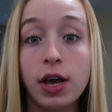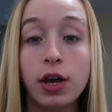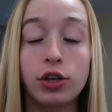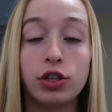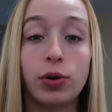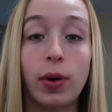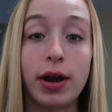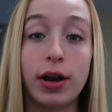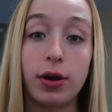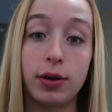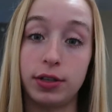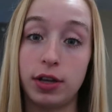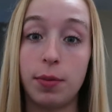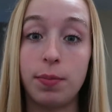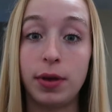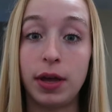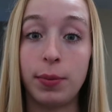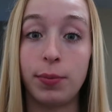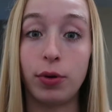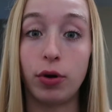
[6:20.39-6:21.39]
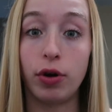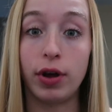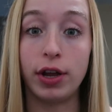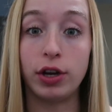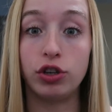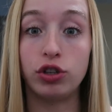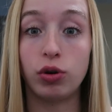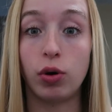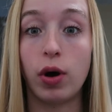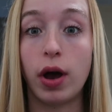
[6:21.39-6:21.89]
So I know some people
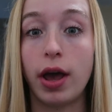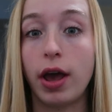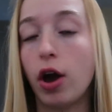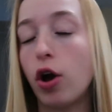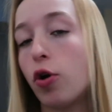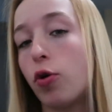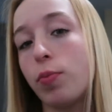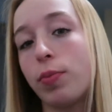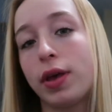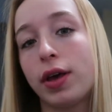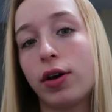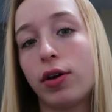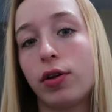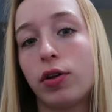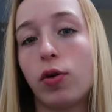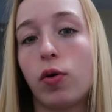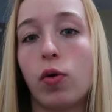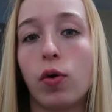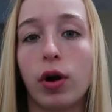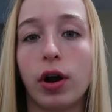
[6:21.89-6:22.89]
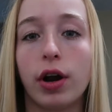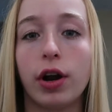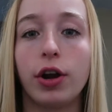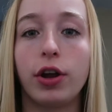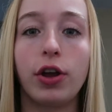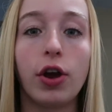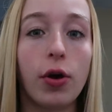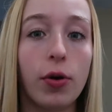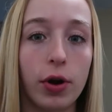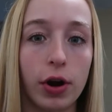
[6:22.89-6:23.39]
enjoy oatmeal or
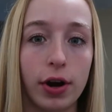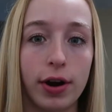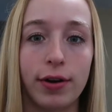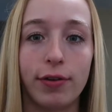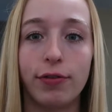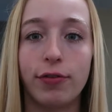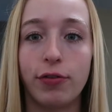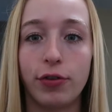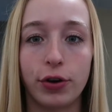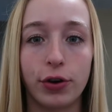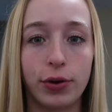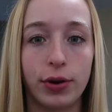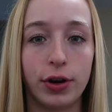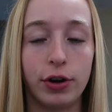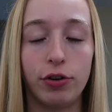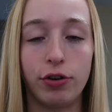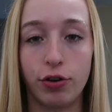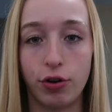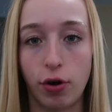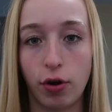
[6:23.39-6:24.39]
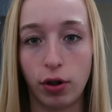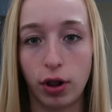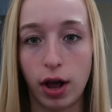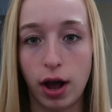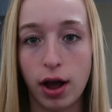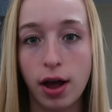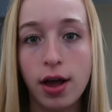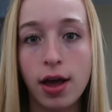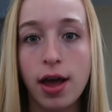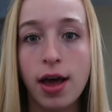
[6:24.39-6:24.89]
yogurt and fruit and
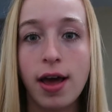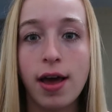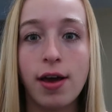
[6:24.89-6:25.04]
granola.